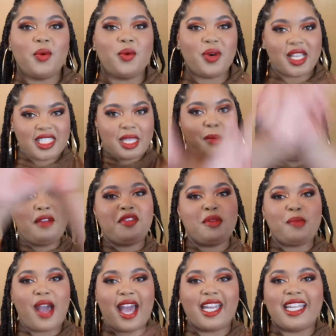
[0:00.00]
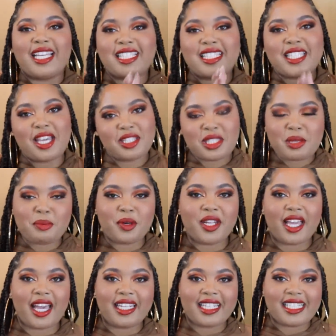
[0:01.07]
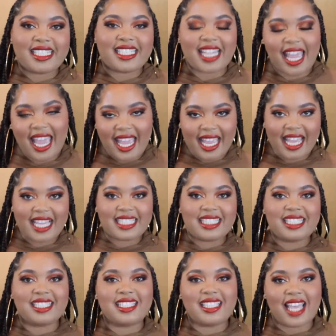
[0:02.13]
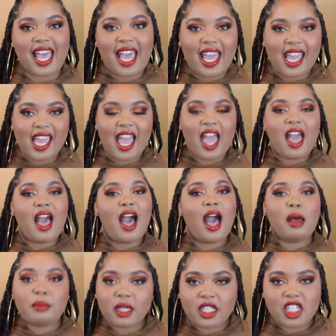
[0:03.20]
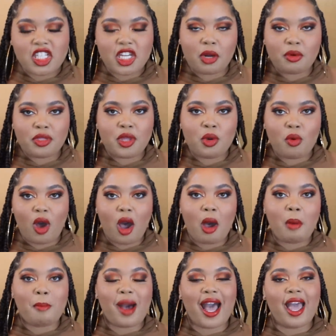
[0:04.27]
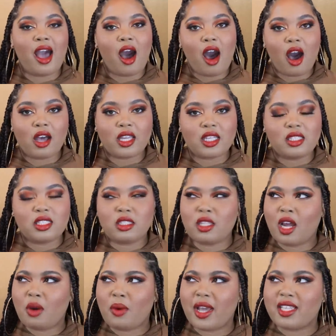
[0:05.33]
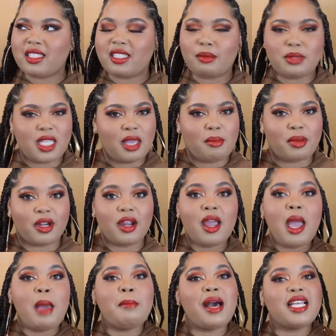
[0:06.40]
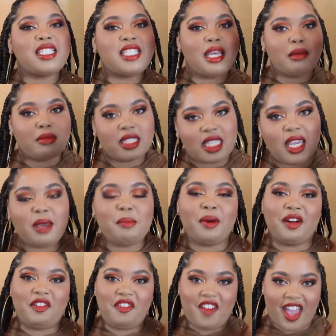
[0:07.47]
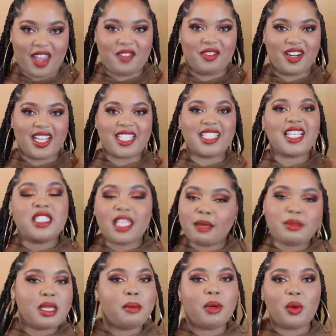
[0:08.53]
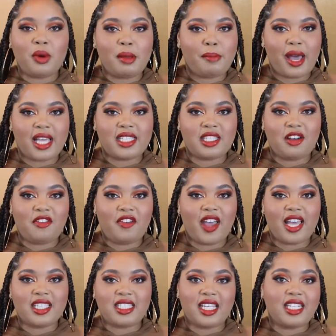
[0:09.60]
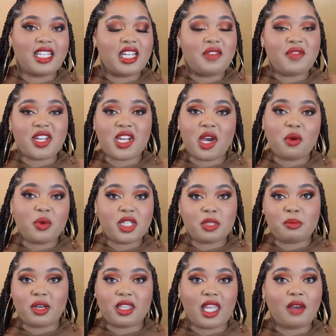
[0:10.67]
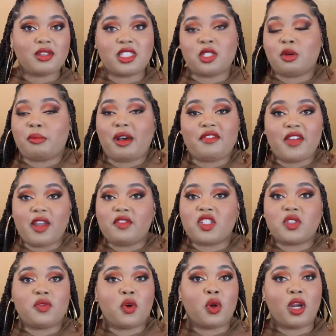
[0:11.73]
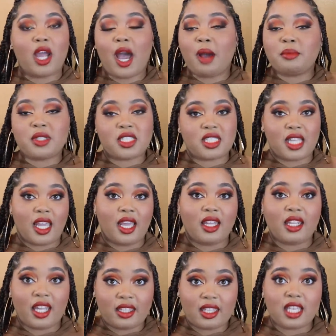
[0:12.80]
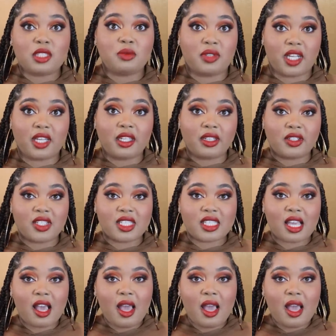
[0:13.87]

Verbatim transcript: What's up, everybody? It's Kelsee Briana Jai, and today I'm gonna share with you all my September favorites. September went by so fast I didn't even know which month I was doing my favorites for. I'm just saying, like, that's ridiculous.